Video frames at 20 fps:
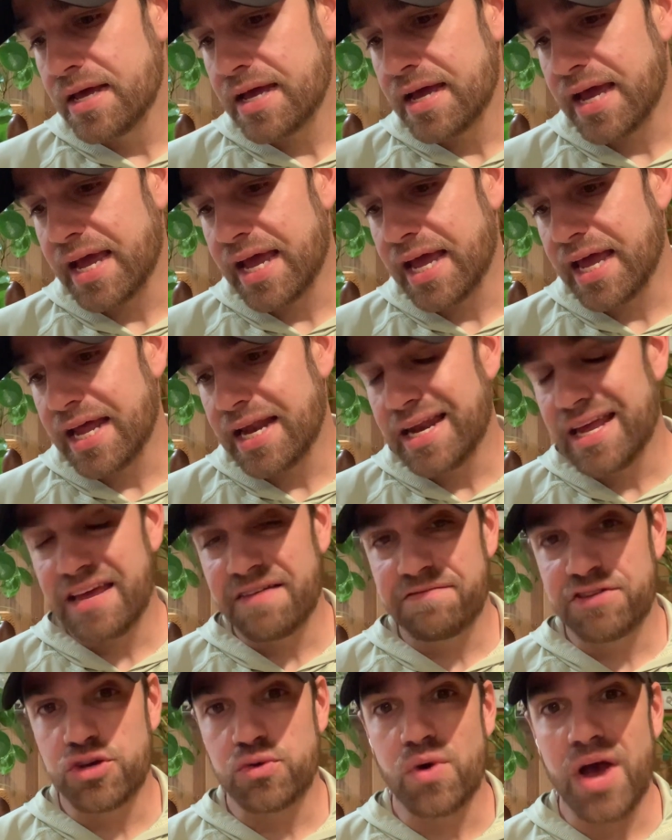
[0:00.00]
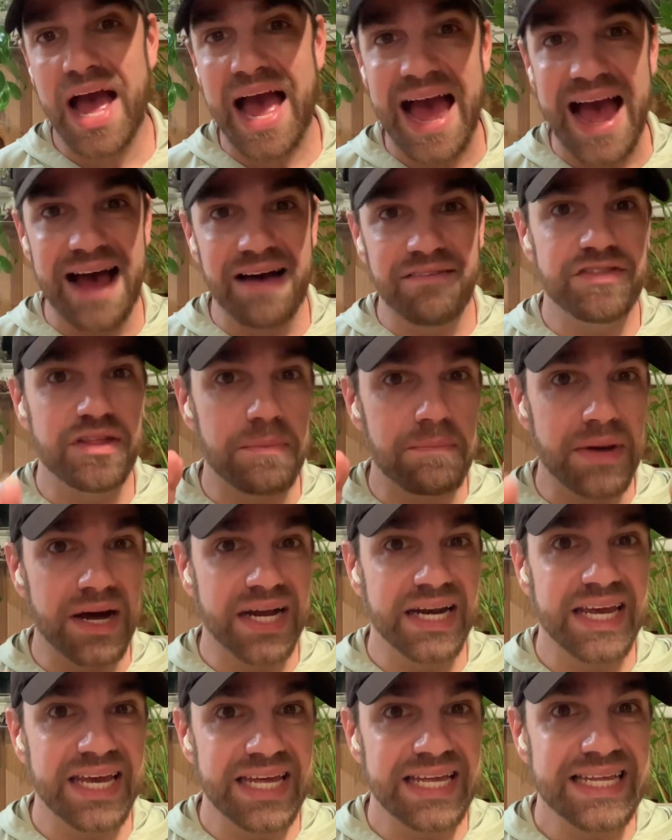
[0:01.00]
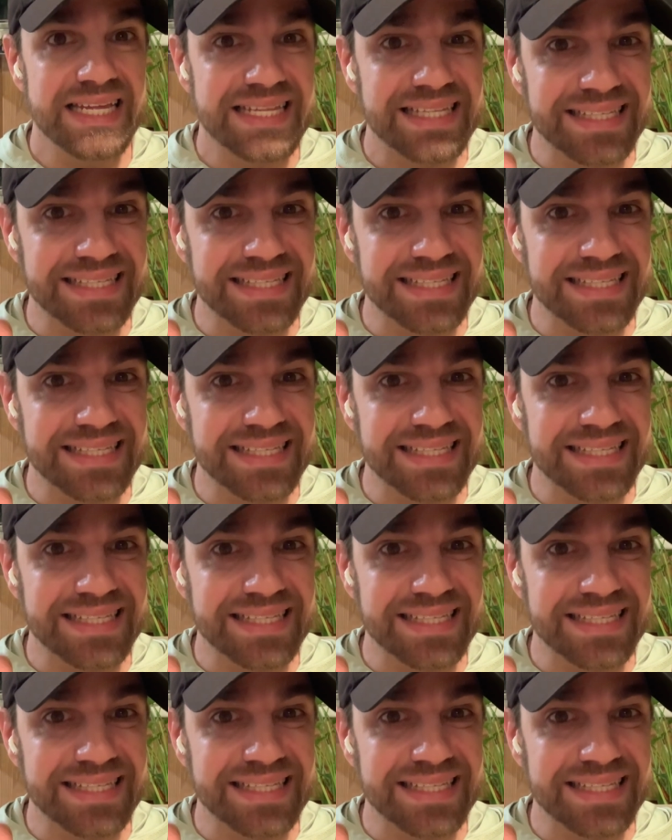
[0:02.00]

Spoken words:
And if you have the money,